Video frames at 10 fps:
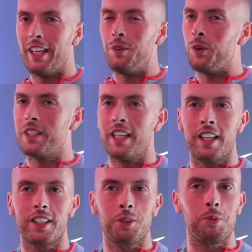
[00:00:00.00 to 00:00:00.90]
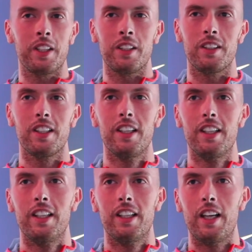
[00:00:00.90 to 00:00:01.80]
it would take something,
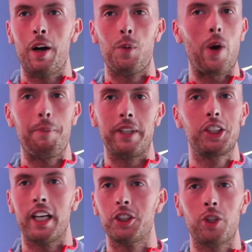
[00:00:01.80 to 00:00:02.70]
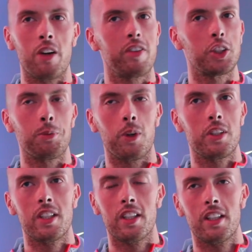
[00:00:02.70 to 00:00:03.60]
a rapid change round for someone
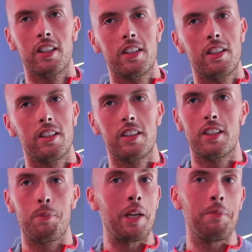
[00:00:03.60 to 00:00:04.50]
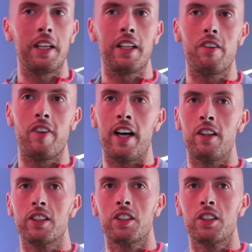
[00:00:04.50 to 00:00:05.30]
to beat me in that final.